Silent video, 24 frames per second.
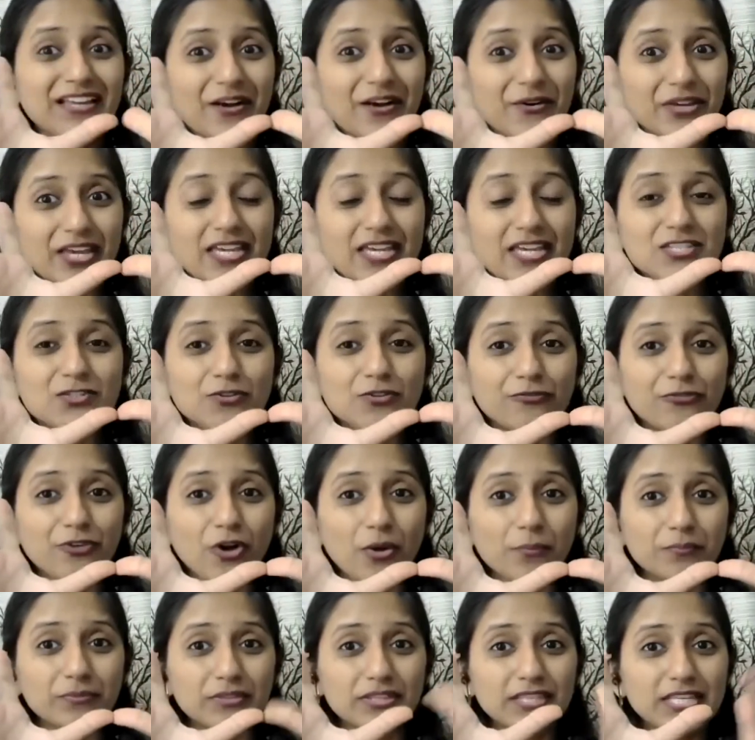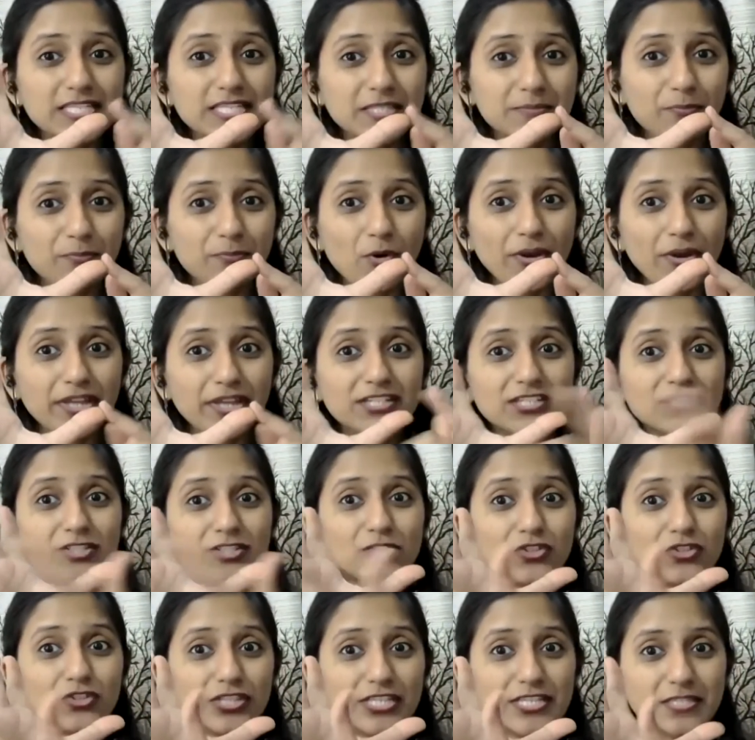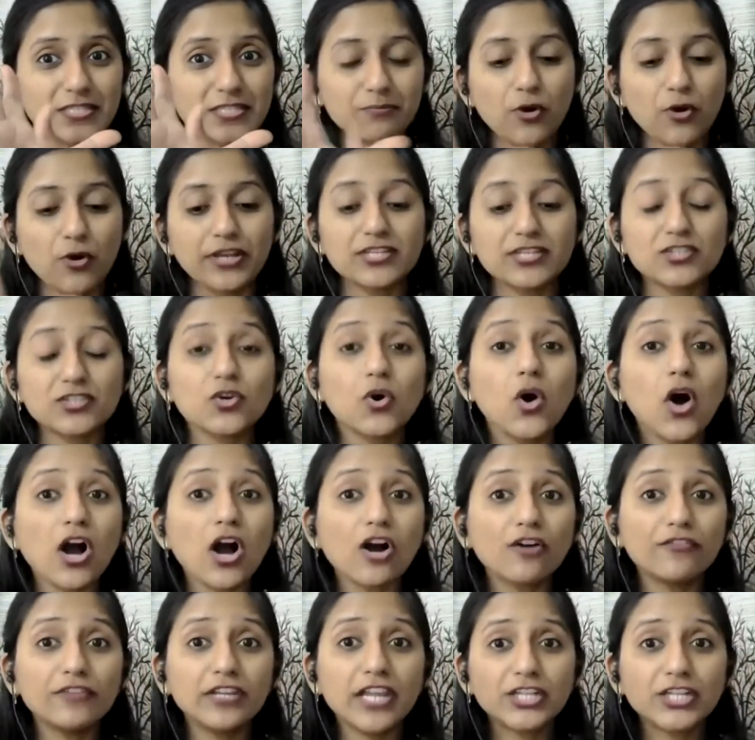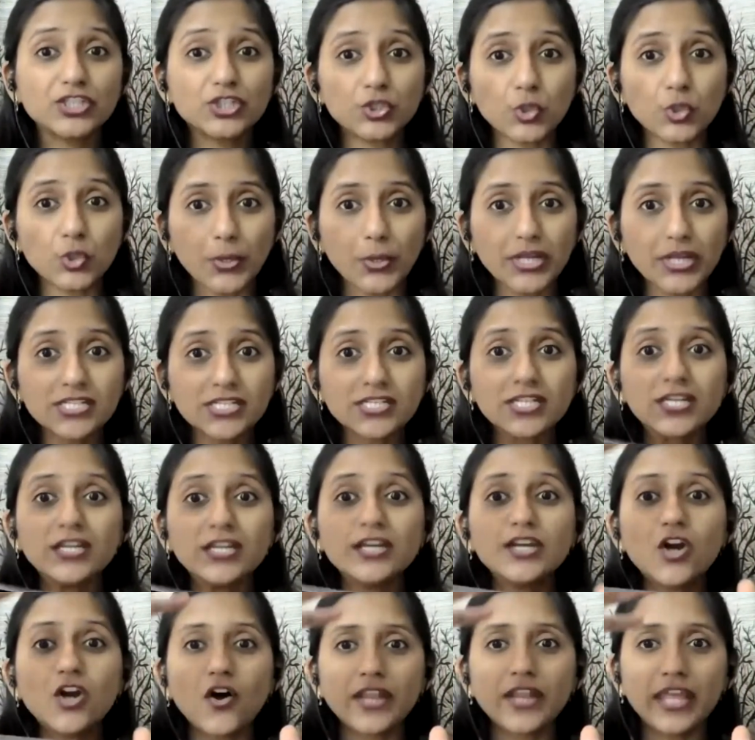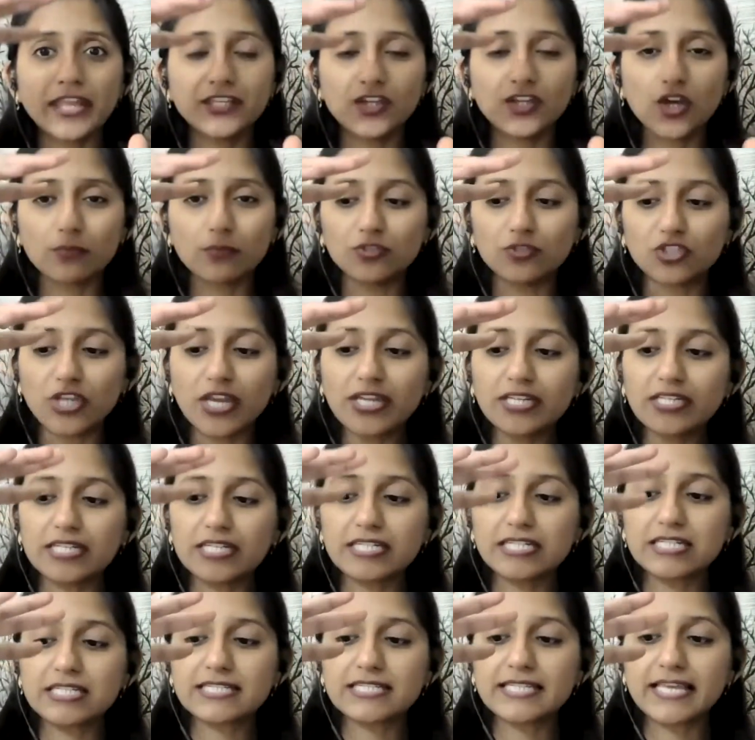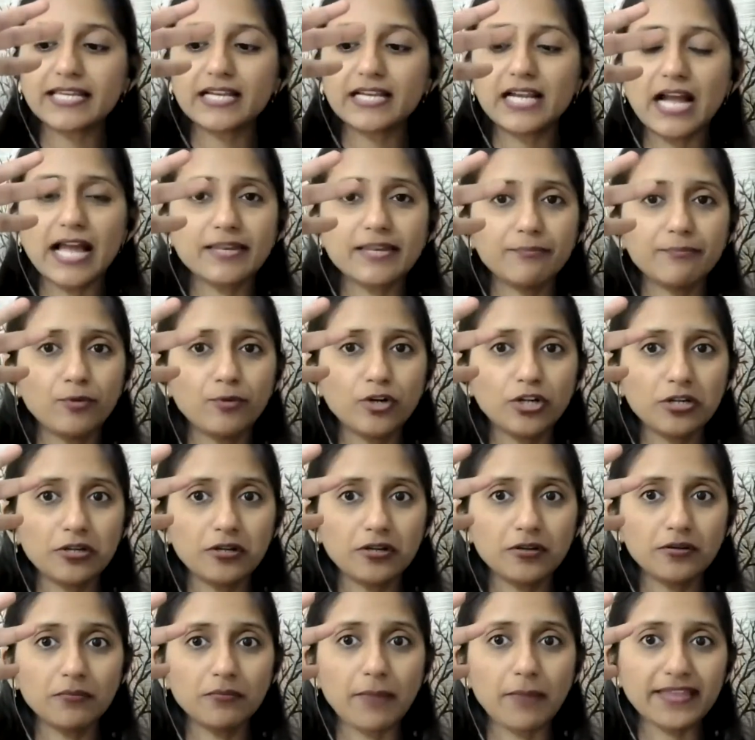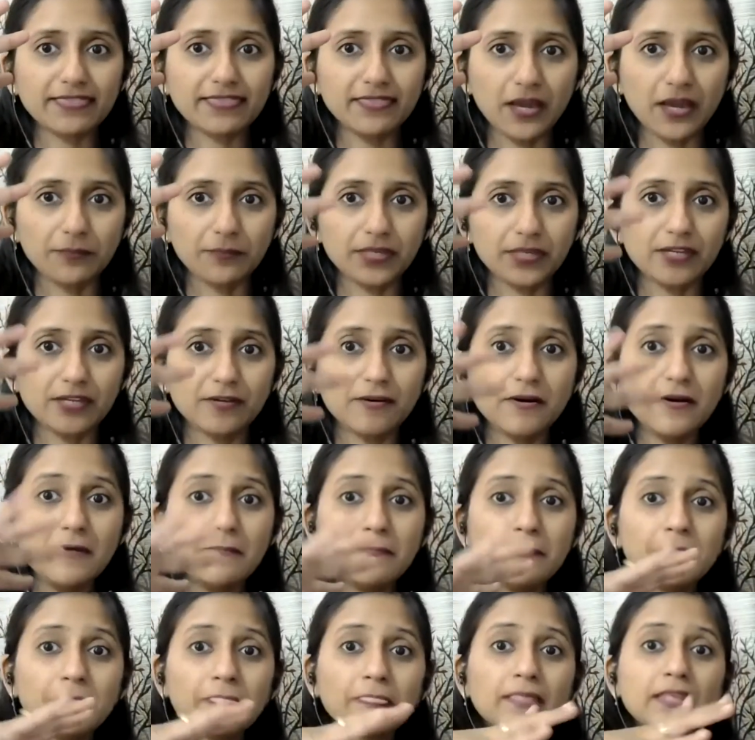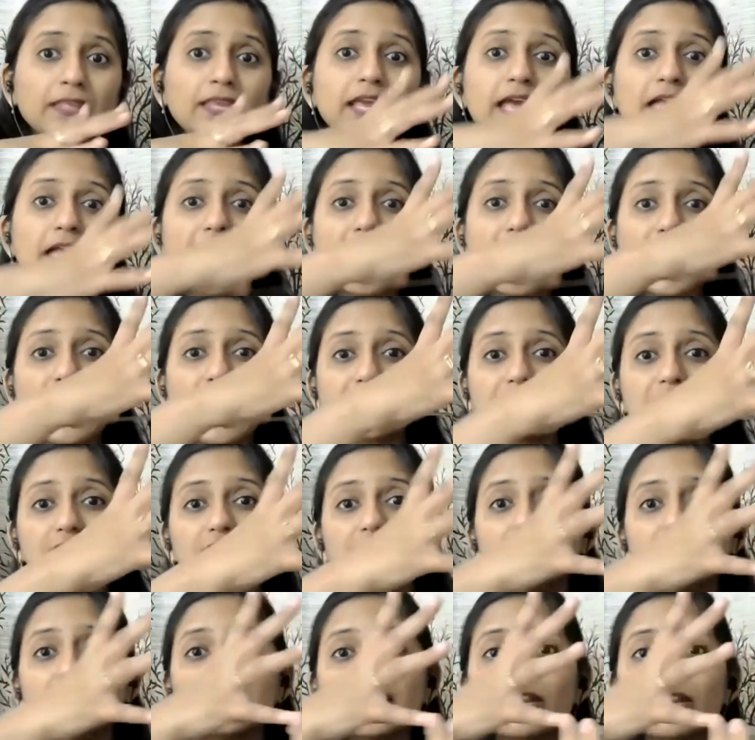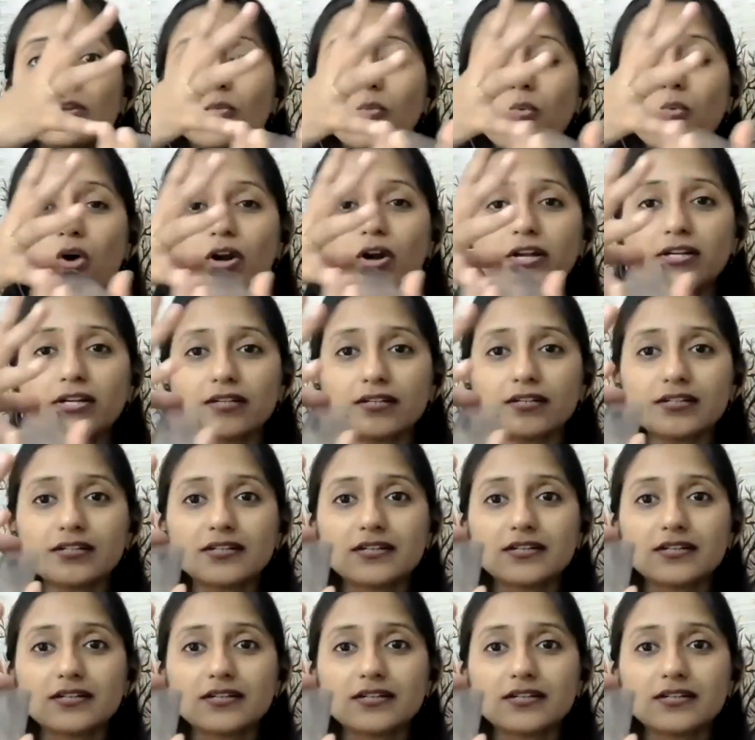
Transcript: Okay, so from this point to this point. So how will I show it on any object? It is like I'll put my thumb here and till what